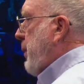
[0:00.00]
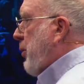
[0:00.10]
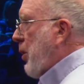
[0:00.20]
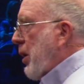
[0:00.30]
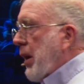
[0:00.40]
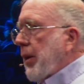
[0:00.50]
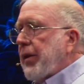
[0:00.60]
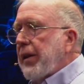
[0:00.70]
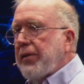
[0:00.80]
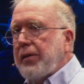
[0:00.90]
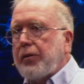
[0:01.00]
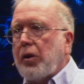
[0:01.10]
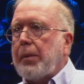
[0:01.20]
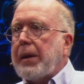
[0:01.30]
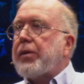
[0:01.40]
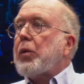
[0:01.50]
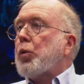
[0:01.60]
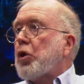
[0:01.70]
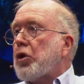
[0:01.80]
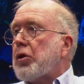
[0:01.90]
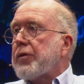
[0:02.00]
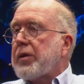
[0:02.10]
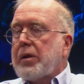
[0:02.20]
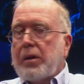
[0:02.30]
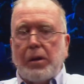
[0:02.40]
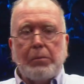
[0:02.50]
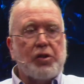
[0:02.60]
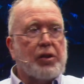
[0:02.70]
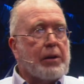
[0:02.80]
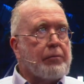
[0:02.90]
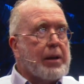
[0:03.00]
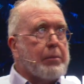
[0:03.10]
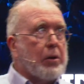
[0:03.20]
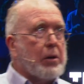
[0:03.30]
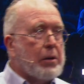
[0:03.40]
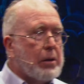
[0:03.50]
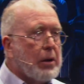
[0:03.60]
readable, this is going to make the world machine readable.